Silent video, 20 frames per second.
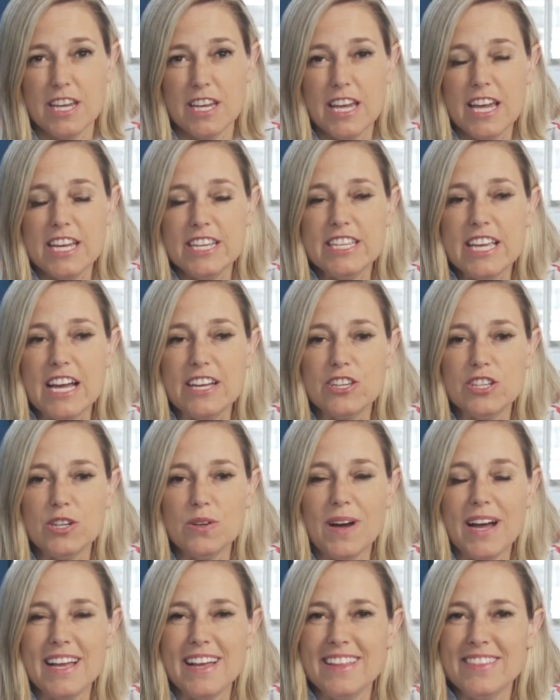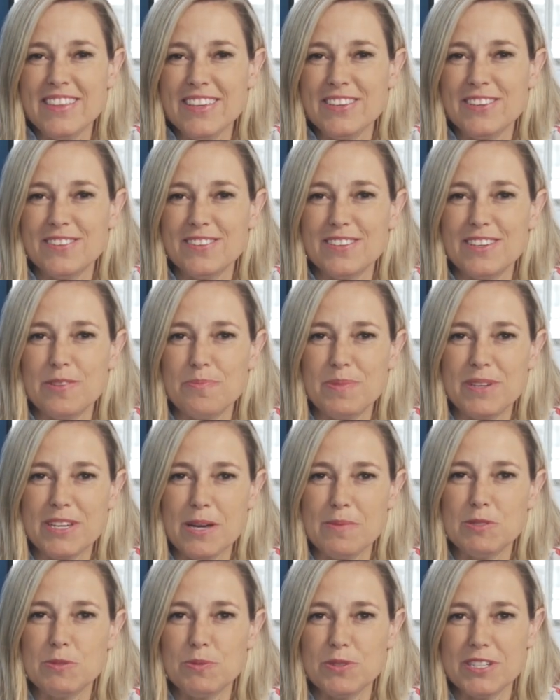Yeah, I think it
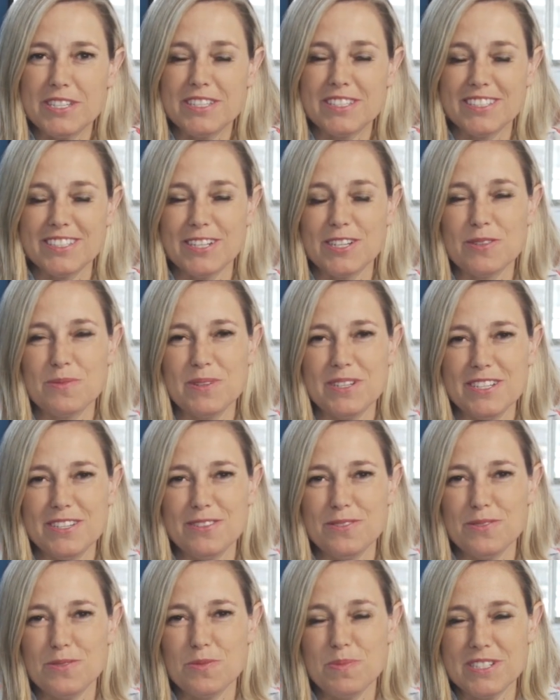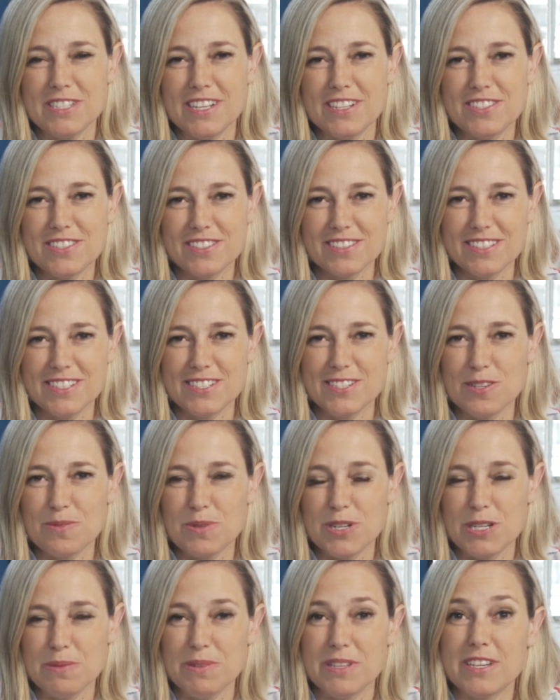becomes pretty clear when you potentially start
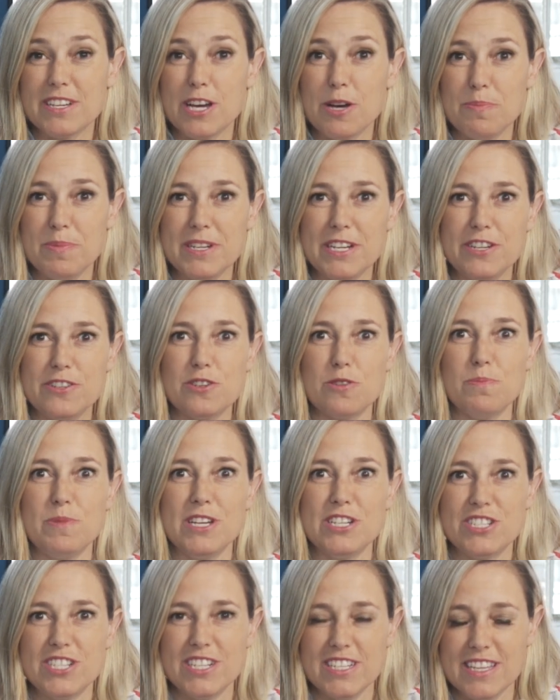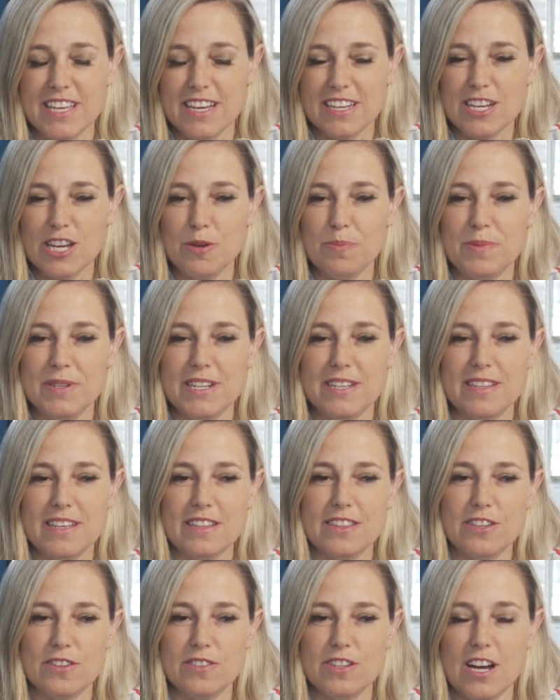working with a company and you're pitching that company that
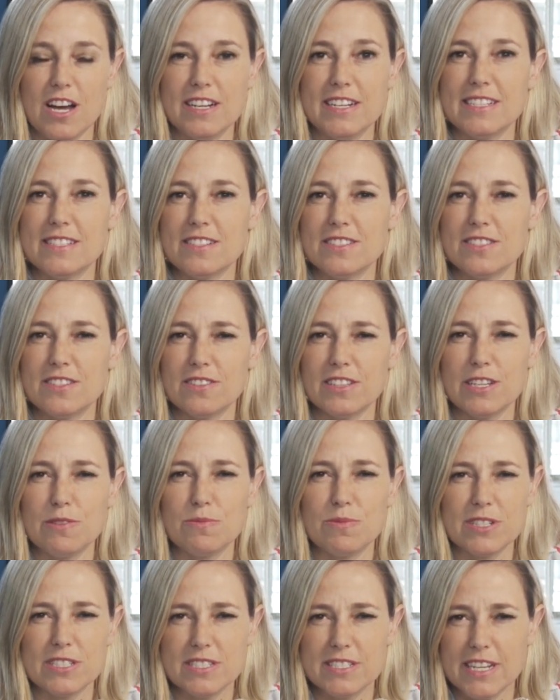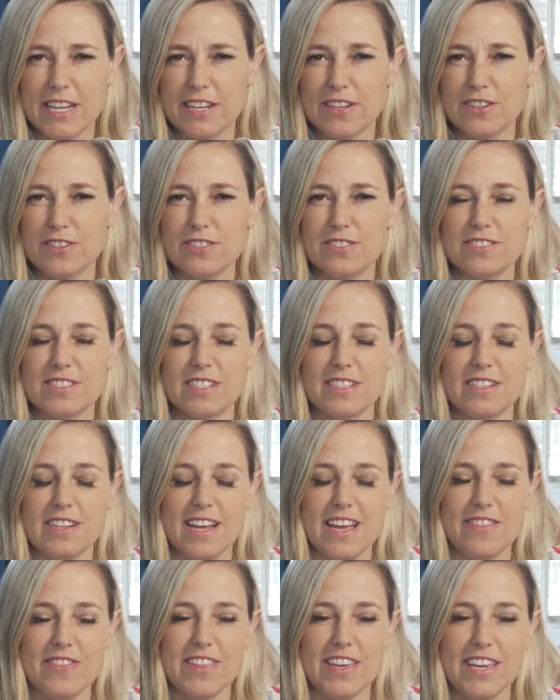they're not necessarily risk takers and
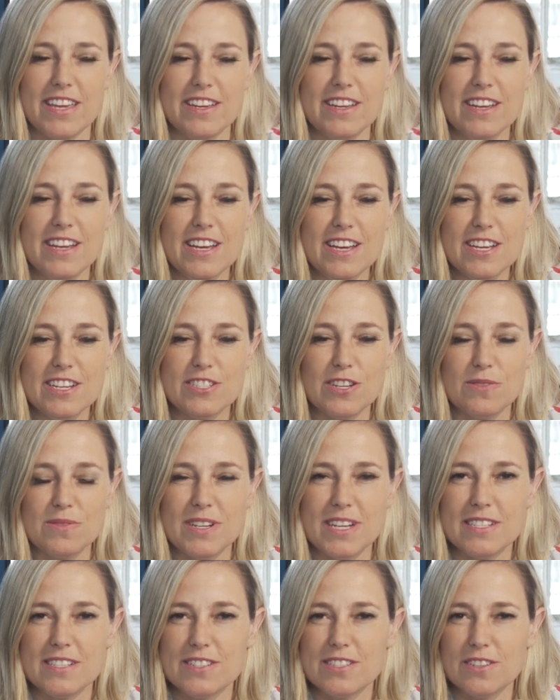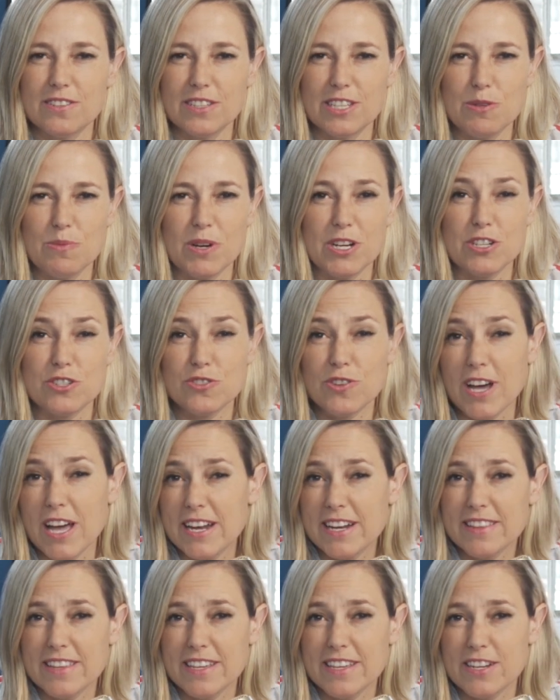they don't necessarily want to try
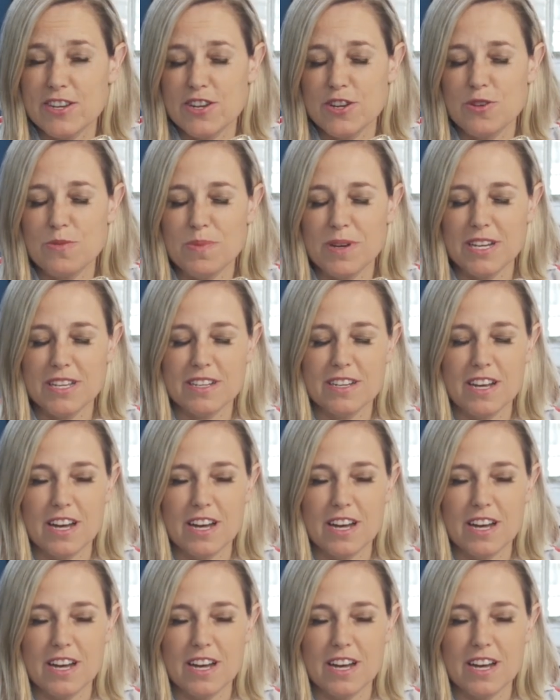anything new. But